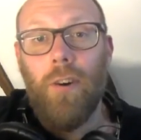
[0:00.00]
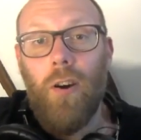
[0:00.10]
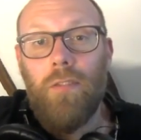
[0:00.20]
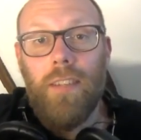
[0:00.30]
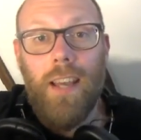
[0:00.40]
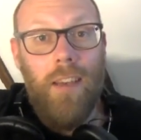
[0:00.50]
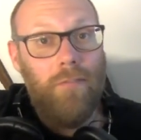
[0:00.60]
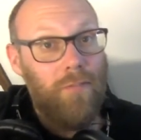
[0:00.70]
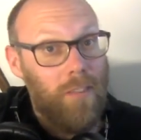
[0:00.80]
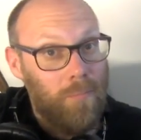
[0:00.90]
Hopefully you're
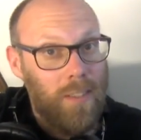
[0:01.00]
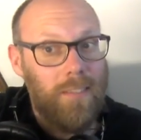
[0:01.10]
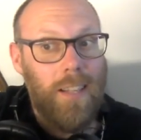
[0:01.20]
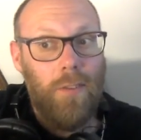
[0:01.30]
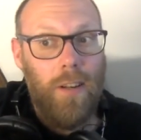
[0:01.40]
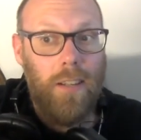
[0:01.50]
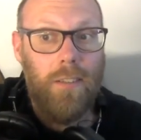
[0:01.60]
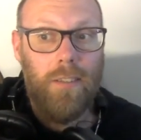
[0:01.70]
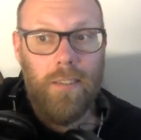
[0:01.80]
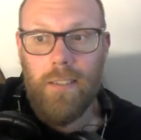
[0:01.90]
having fun with this now, and
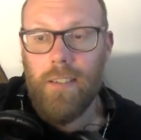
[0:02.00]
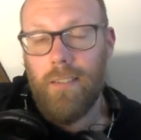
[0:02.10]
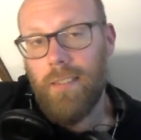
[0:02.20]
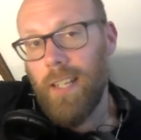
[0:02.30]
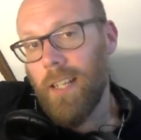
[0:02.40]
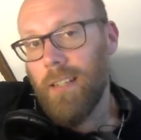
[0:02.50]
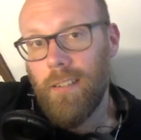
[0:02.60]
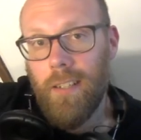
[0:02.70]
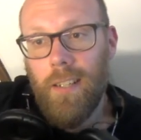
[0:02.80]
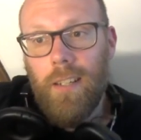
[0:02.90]
you're seeing
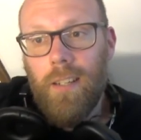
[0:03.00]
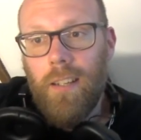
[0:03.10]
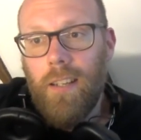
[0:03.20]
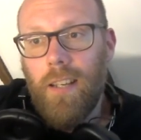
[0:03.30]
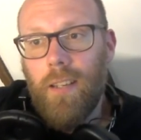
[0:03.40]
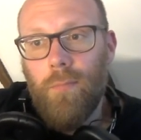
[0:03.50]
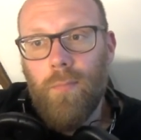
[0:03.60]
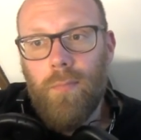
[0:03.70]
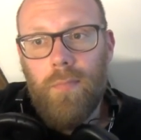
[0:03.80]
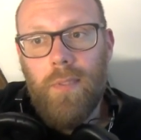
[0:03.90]

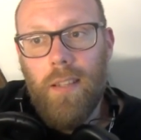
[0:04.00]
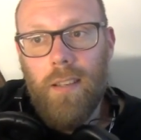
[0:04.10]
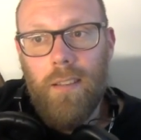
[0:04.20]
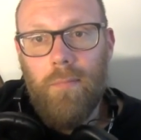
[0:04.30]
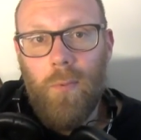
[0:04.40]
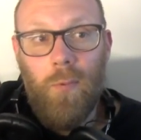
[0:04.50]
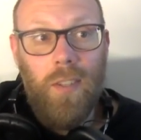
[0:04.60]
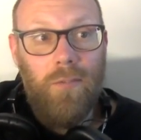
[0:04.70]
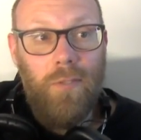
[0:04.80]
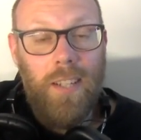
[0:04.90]
that
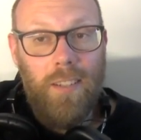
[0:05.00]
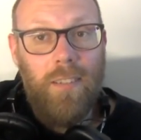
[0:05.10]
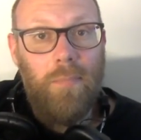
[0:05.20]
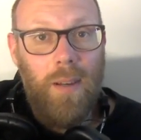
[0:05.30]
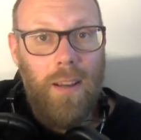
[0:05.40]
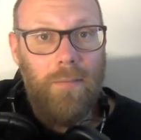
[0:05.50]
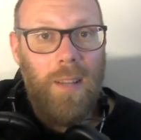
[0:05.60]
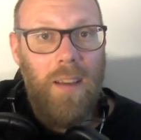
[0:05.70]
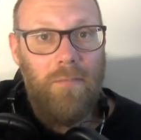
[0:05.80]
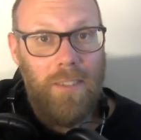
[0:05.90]
music's really just about
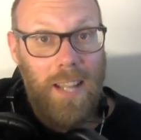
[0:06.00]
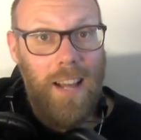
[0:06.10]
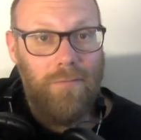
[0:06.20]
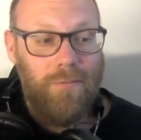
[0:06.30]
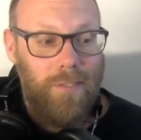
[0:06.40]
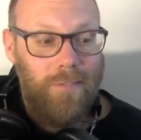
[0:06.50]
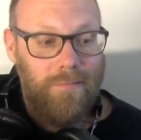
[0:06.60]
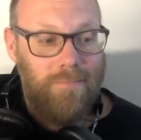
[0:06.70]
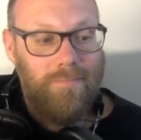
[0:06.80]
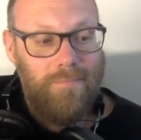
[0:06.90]
having a laugh and
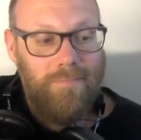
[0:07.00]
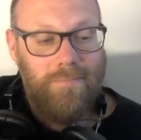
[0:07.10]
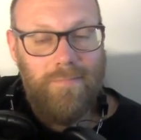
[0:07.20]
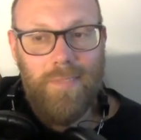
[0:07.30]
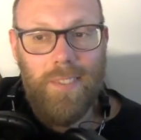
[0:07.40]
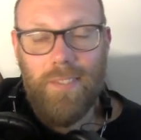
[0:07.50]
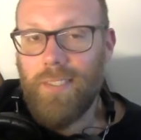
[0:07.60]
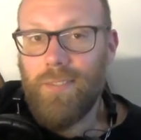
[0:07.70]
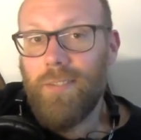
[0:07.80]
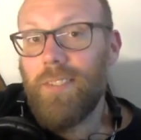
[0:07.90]

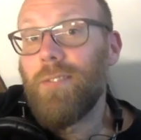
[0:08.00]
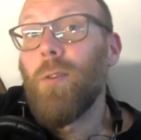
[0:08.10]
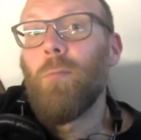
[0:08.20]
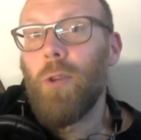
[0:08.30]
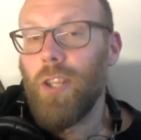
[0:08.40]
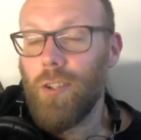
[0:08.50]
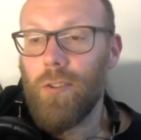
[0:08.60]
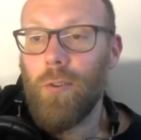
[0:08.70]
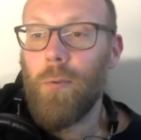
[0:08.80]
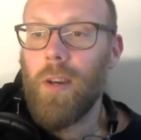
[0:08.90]
just to doing what you can do.